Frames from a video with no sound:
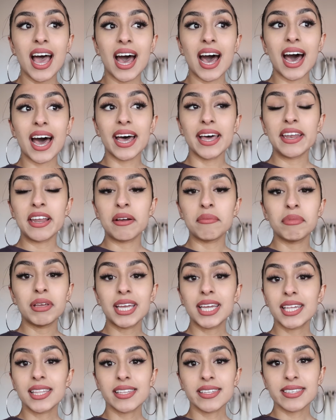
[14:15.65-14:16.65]
And I'm
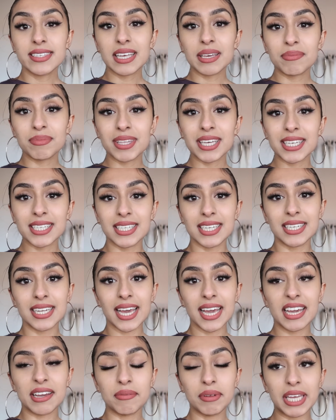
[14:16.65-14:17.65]
making the same thing
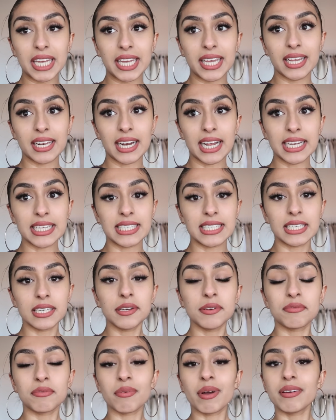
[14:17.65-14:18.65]
today. I'm making like
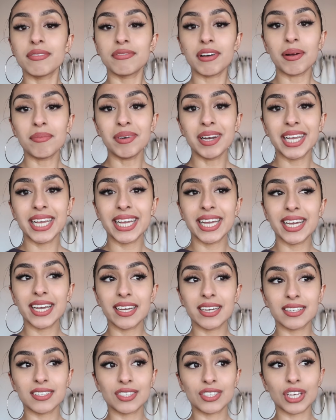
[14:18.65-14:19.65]
dinner for my family,
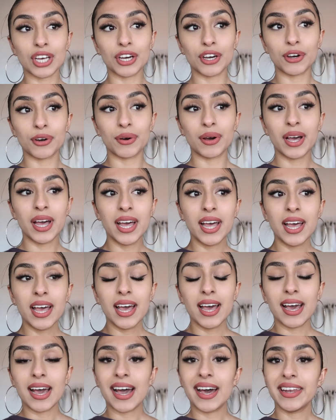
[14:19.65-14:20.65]
so,
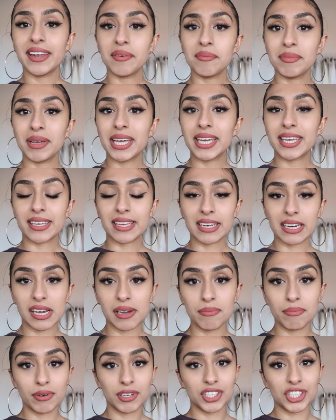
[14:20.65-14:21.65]
and I'm making
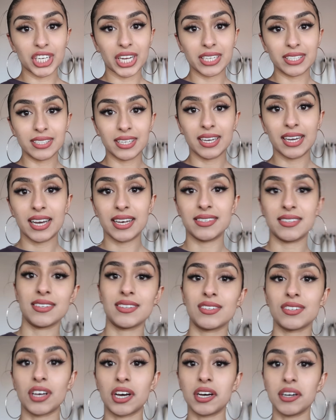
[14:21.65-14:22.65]
like bruschetta as a
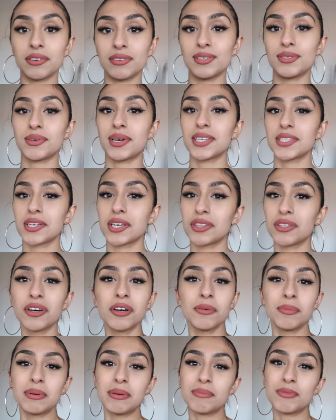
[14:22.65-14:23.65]
starter as well, so I thought
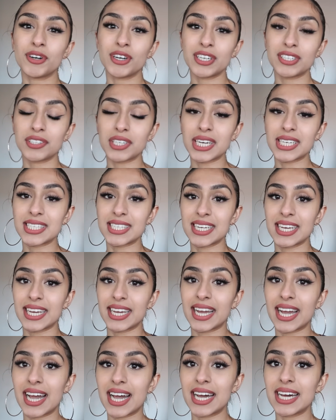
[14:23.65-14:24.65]
it'd be more
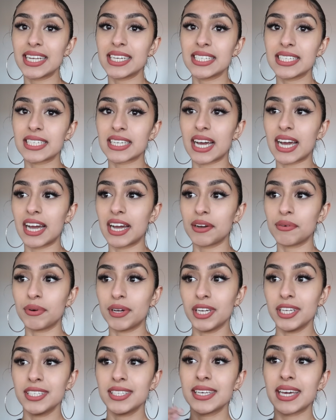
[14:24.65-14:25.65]
interesting, and I
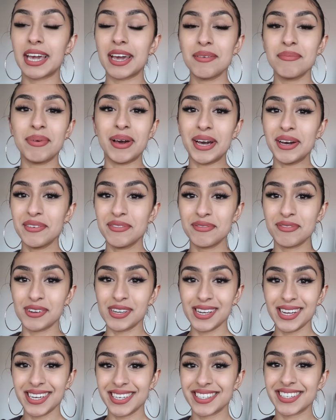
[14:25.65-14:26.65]
wanted to get better
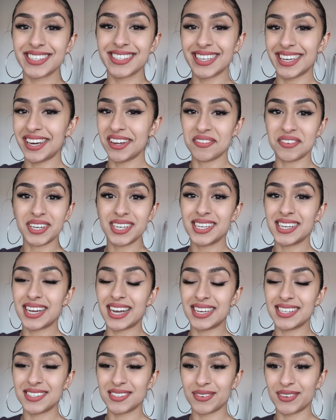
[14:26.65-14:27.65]
footage because I don't want you
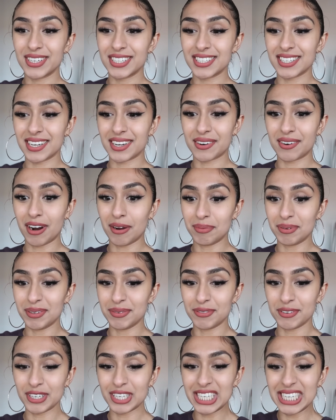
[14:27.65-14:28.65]
guys to watch that crappy
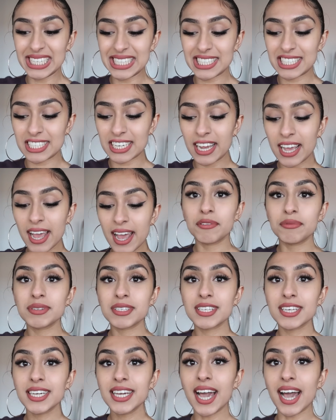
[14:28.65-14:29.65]
footage.
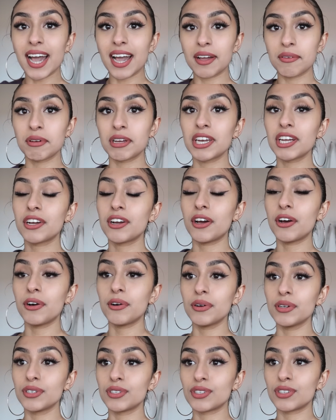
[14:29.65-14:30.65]
So yeah, I'm gonna
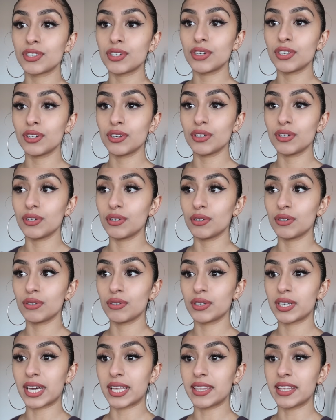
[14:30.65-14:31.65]
go
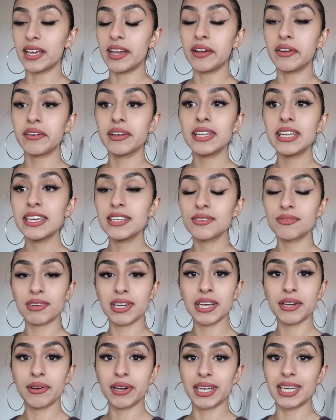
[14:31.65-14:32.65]
to get the ingredients
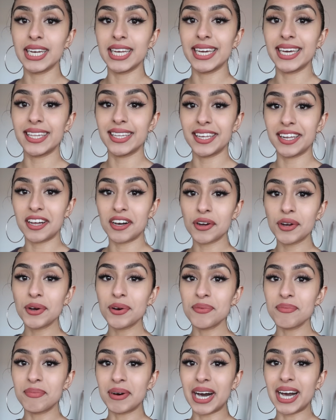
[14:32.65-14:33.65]
really quickly and then I'll
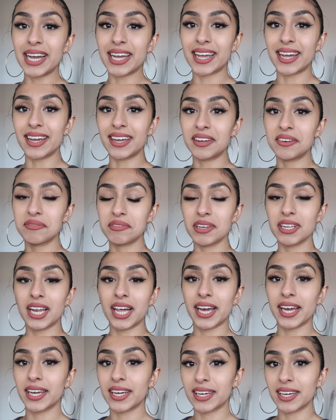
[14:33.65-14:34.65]
come back and give you
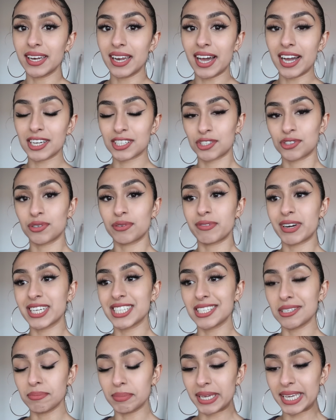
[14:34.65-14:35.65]
like an actual
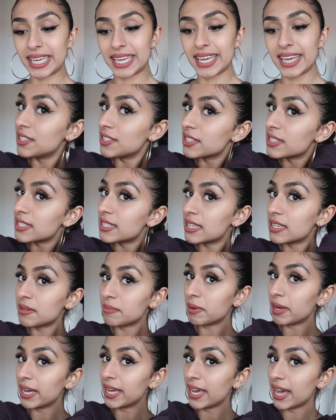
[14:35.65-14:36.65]
recipe. I just did
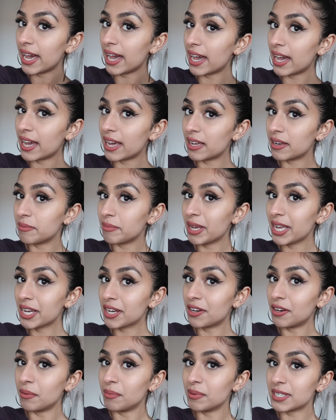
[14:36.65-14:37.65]
my hair and
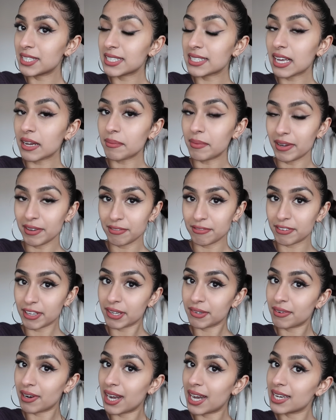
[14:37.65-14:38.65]
makeup. This is like my
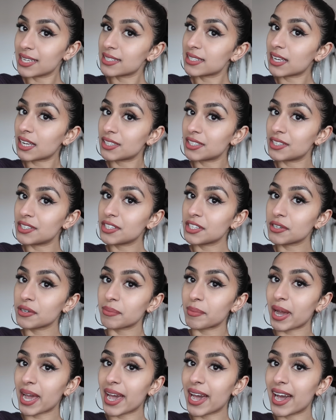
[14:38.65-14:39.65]
favorite hairstyle to do when
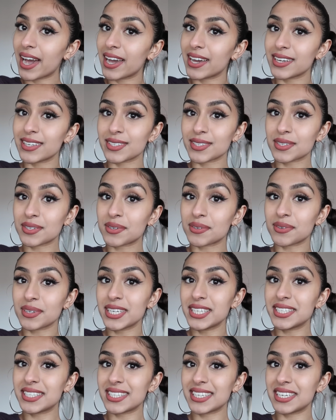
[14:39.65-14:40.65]
my hair is
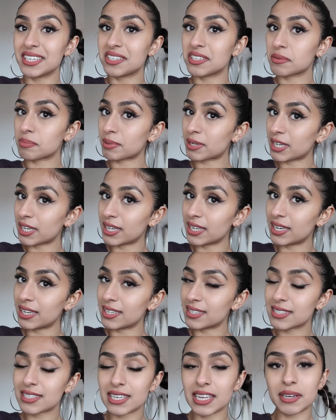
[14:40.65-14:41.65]
greasy. Just put it in
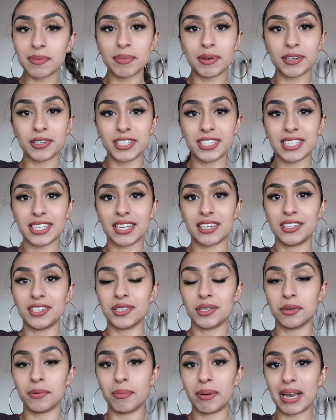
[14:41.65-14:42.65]
a slick ponytail and
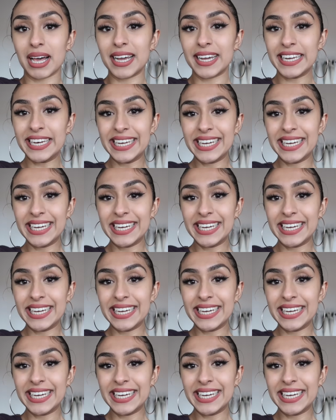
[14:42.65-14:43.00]
do a plait in